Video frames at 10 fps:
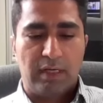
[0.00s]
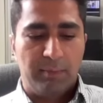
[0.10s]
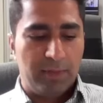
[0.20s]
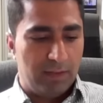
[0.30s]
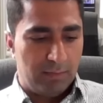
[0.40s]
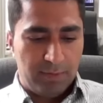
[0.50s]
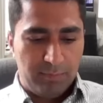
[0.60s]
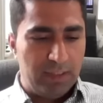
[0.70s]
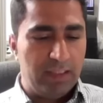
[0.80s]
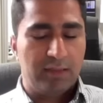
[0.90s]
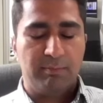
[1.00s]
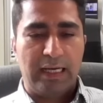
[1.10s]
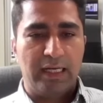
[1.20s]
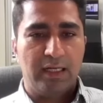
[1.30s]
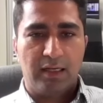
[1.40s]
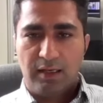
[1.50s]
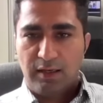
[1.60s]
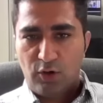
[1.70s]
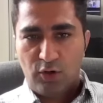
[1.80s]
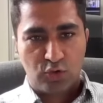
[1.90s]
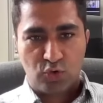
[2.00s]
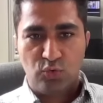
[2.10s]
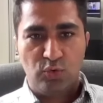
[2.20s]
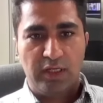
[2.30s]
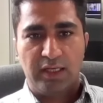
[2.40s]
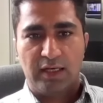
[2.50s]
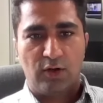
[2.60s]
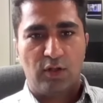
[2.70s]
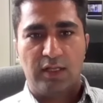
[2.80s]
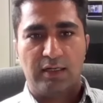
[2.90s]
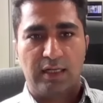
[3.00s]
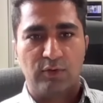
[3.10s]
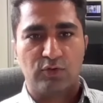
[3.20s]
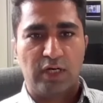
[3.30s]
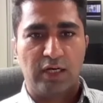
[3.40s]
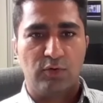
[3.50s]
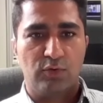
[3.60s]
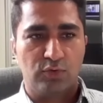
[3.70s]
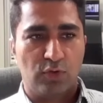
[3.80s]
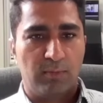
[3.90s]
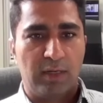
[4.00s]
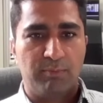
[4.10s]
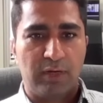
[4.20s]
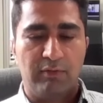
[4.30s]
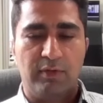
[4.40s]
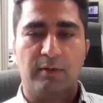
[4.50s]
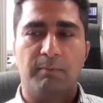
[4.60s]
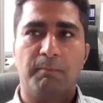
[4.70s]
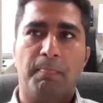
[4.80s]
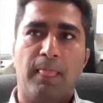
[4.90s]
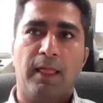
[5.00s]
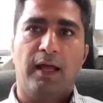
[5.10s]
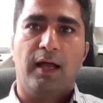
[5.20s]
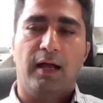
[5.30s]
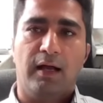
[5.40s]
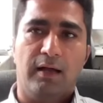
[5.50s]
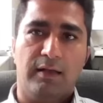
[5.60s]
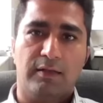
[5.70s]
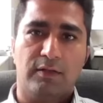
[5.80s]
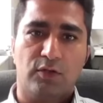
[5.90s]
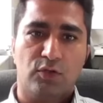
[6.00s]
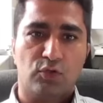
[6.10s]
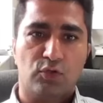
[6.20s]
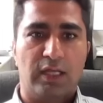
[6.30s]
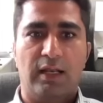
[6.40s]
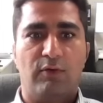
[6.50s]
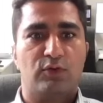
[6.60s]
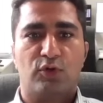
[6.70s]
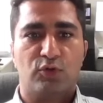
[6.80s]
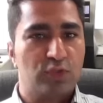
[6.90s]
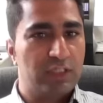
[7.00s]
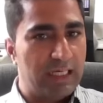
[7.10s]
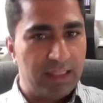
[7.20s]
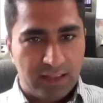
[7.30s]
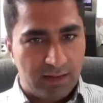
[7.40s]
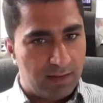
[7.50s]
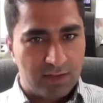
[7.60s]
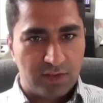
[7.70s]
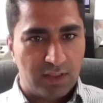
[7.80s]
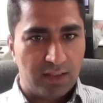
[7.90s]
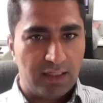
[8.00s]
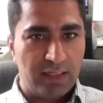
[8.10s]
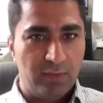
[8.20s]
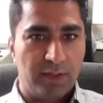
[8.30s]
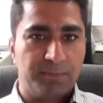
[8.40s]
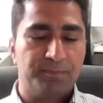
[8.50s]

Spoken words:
mean, be it medical or schooling and all that, I was trying to use all my private. So then I was not using anything in this country anyway.